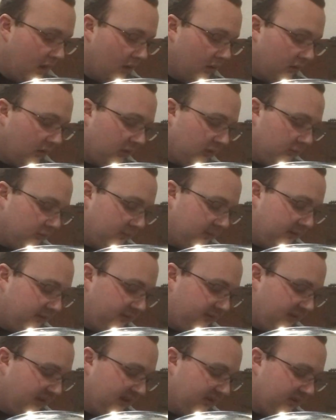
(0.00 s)
whether it be
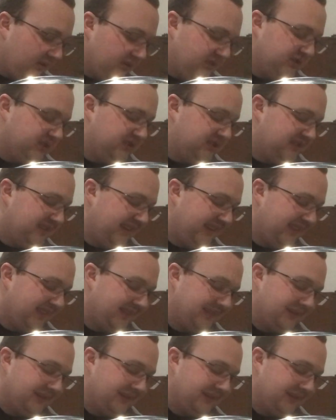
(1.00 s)
5th or 6th